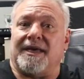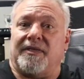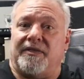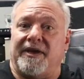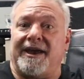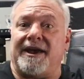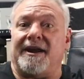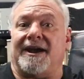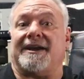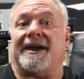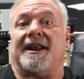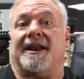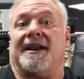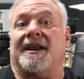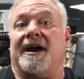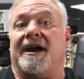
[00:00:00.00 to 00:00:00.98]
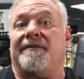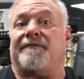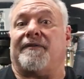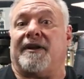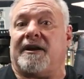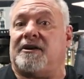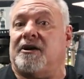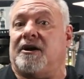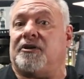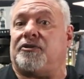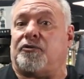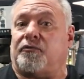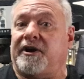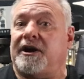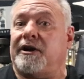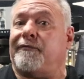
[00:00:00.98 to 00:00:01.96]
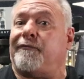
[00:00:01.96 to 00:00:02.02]
Then I get a knife and I cut
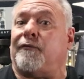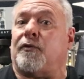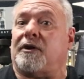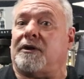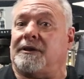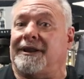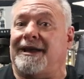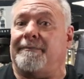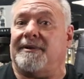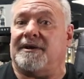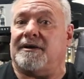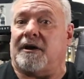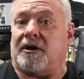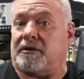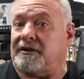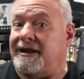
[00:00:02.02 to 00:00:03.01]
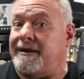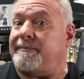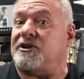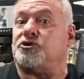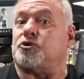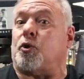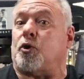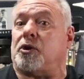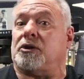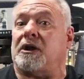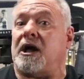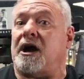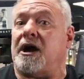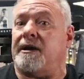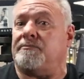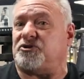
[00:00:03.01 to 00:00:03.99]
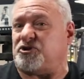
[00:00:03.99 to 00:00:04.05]
3 to 4 lemons or
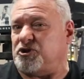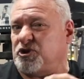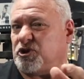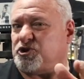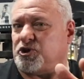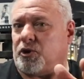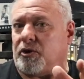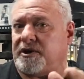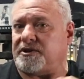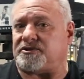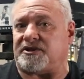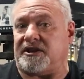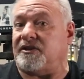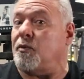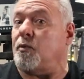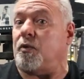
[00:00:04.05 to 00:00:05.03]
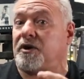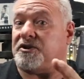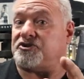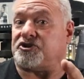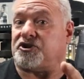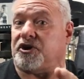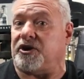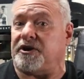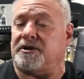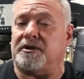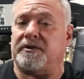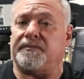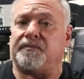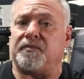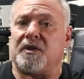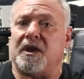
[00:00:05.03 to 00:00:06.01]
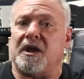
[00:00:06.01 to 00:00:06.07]
limes, your choice, either one is good.
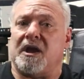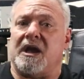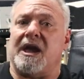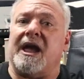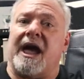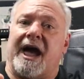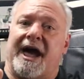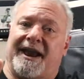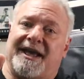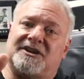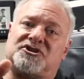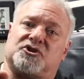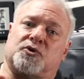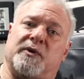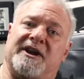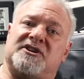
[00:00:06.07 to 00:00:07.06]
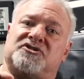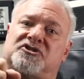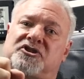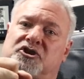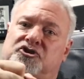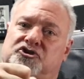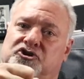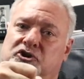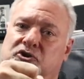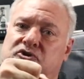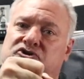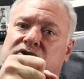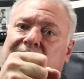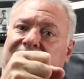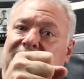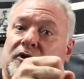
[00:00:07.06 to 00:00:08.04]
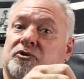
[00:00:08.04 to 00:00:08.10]
And I squeeze the juice
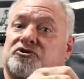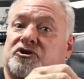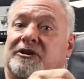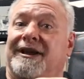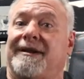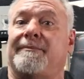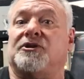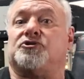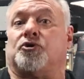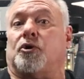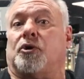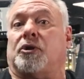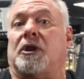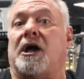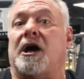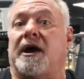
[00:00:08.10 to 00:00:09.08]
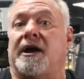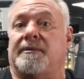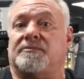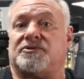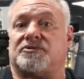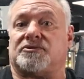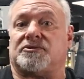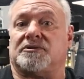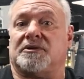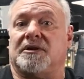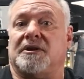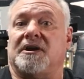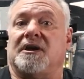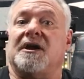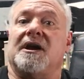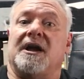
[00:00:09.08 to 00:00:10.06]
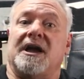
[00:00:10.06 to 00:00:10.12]
of those lemons or limes
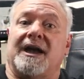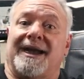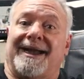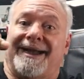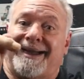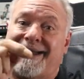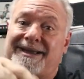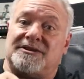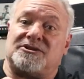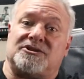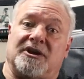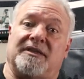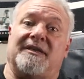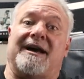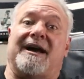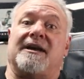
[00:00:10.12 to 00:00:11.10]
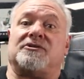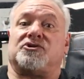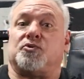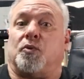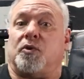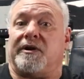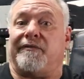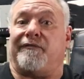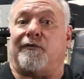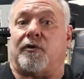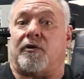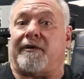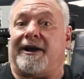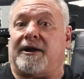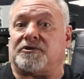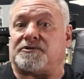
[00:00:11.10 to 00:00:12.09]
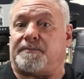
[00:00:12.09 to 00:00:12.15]
into that
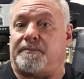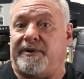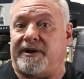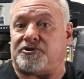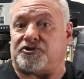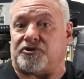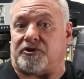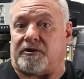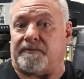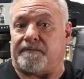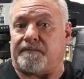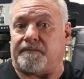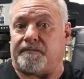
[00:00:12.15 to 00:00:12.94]
24 ounce pitcher.